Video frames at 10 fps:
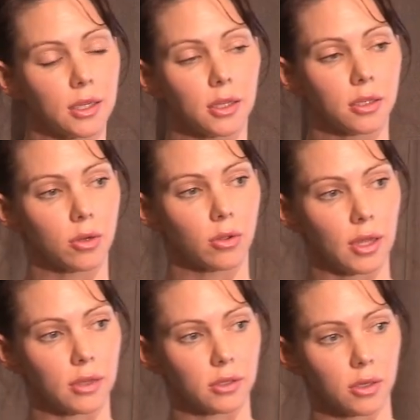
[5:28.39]
it's two
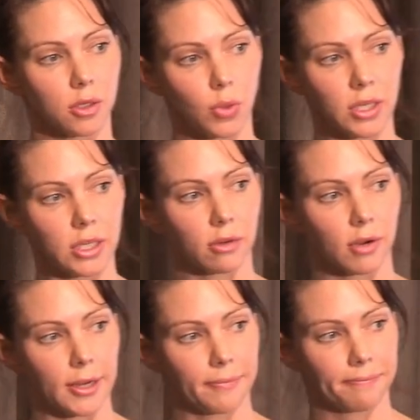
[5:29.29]
thousand
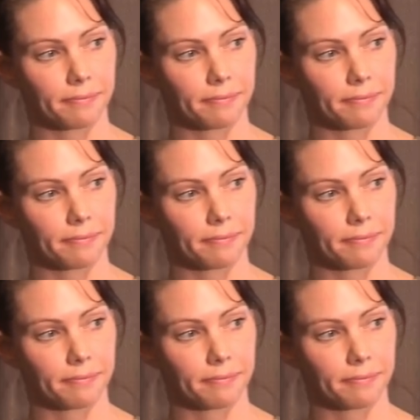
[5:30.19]
twenty-three.